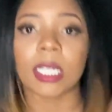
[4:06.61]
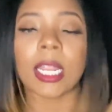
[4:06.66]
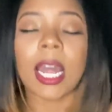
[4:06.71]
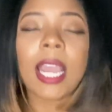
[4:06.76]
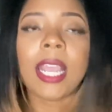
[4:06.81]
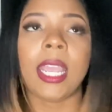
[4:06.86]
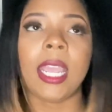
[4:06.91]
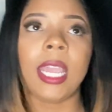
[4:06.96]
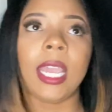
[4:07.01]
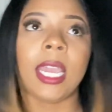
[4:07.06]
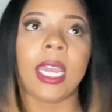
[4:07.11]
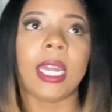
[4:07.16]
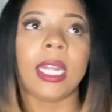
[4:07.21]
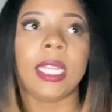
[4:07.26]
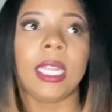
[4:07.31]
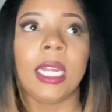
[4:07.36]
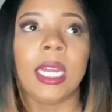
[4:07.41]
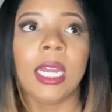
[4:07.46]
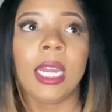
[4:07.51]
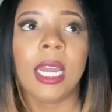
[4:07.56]
I
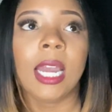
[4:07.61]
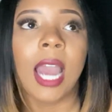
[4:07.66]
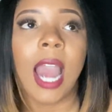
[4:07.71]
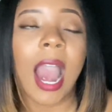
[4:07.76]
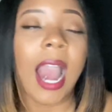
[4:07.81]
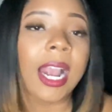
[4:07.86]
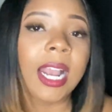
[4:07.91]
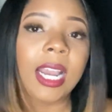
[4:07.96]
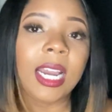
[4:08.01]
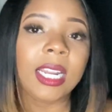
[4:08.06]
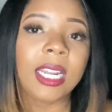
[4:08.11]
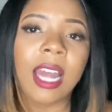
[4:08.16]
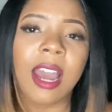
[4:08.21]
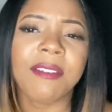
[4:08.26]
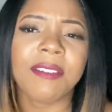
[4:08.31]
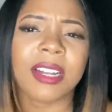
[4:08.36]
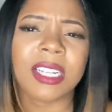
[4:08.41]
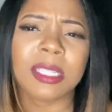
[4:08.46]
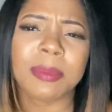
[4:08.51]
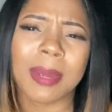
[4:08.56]
couldn't
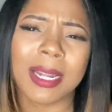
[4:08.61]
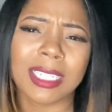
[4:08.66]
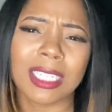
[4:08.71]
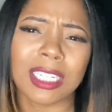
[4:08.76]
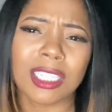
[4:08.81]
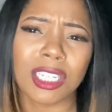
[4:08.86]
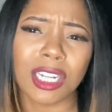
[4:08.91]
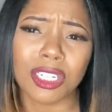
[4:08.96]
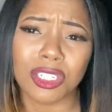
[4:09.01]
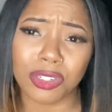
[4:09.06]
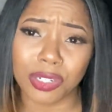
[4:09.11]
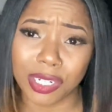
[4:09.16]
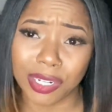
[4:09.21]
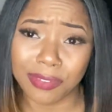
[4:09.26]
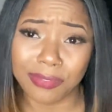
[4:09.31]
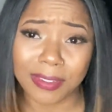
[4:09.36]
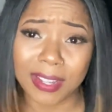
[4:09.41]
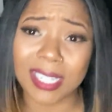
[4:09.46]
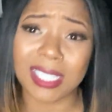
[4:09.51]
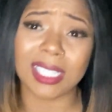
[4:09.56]
have expected surgery to
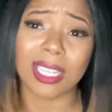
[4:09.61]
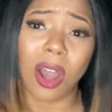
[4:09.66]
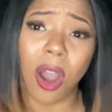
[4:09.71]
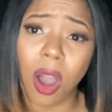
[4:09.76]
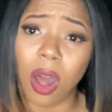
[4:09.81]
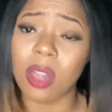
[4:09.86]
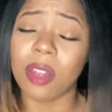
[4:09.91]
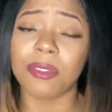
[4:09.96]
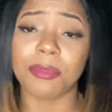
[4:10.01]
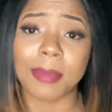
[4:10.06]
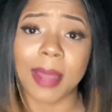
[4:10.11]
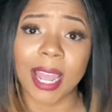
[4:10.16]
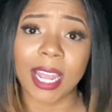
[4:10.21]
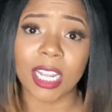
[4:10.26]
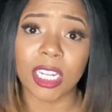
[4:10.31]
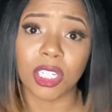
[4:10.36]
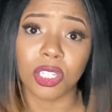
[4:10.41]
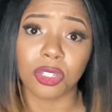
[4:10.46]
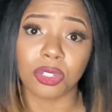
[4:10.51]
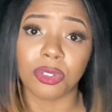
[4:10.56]
fix all of my
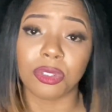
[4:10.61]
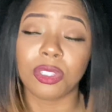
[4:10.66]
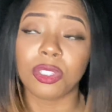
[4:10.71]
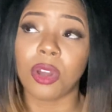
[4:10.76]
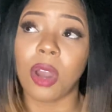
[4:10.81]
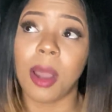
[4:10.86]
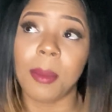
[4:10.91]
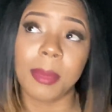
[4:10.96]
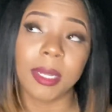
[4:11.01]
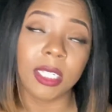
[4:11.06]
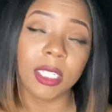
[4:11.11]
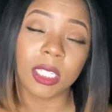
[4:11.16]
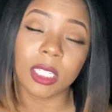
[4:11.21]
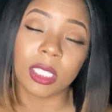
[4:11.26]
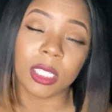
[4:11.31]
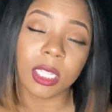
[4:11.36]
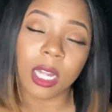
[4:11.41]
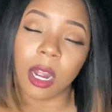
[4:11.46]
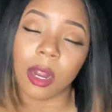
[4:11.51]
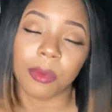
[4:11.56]
issues. So I'm going to just
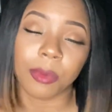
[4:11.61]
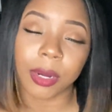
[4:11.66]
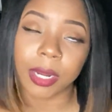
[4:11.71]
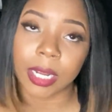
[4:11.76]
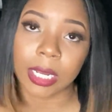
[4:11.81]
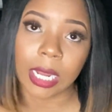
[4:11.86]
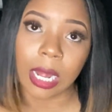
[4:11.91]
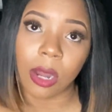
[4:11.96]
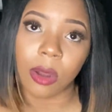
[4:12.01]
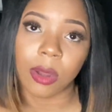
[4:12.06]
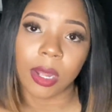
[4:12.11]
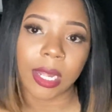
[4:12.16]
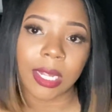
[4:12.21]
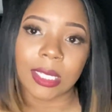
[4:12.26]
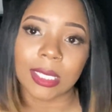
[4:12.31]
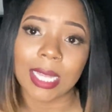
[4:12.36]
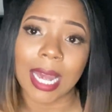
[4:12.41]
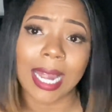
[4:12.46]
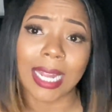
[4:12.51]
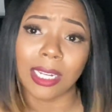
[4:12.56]
start working out
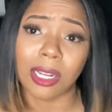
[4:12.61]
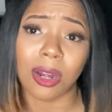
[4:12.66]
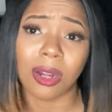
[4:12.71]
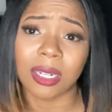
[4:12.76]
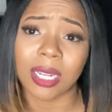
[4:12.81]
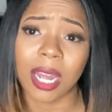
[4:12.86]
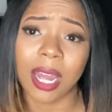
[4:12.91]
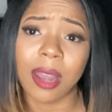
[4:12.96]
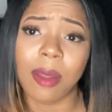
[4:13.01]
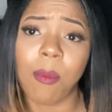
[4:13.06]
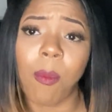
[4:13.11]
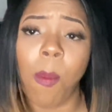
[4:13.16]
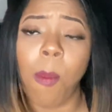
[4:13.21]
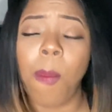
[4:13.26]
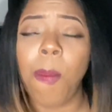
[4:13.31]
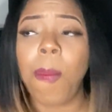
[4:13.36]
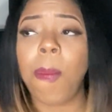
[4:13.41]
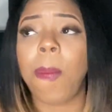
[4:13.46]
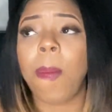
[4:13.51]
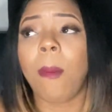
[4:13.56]
and tighten all that.
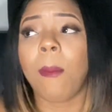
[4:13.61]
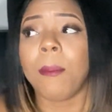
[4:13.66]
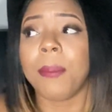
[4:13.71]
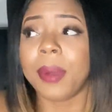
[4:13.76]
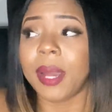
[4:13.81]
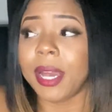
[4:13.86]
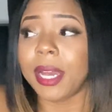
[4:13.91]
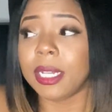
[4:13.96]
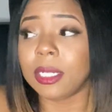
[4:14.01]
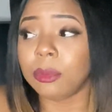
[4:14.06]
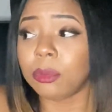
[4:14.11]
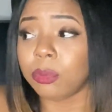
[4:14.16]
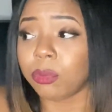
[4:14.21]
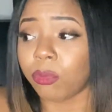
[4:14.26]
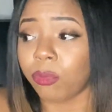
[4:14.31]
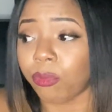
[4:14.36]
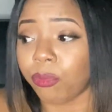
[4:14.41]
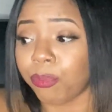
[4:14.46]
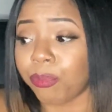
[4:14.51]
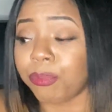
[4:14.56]
But
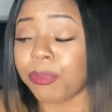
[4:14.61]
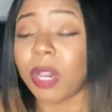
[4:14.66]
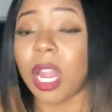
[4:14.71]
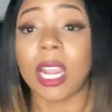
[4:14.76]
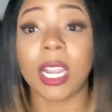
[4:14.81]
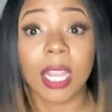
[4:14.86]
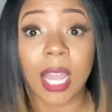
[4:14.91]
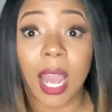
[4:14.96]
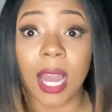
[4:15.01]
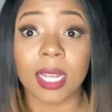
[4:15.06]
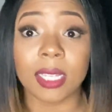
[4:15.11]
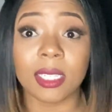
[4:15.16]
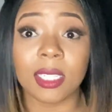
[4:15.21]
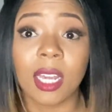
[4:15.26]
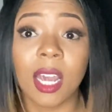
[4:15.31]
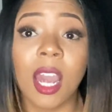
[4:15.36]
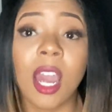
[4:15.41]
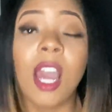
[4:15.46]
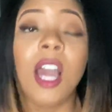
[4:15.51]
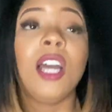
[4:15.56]
yes,
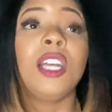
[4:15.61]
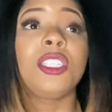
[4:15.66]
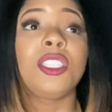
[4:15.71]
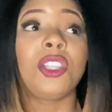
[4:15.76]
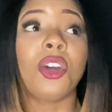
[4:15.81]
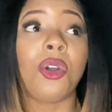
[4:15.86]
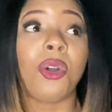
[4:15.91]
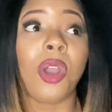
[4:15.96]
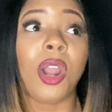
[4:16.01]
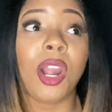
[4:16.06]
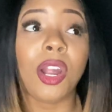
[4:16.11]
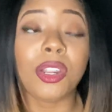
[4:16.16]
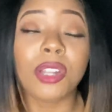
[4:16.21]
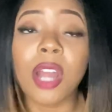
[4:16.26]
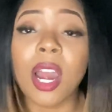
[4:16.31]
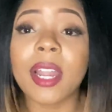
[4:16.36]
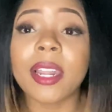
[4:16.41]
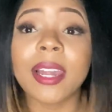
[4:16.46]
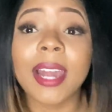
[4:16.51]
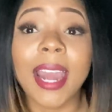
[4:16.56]
so her
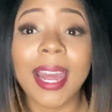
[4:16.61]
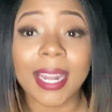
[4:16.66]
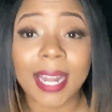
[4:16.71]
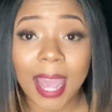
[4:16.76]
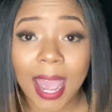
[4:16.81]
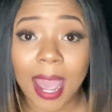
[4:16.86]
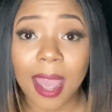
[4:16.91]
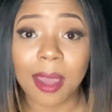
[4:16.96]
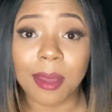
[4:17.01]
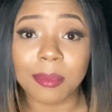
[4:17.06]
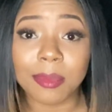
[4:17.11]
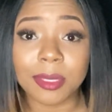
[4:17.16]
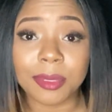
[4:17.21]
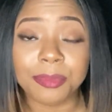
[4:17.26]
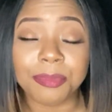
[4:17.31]
daughter had abs.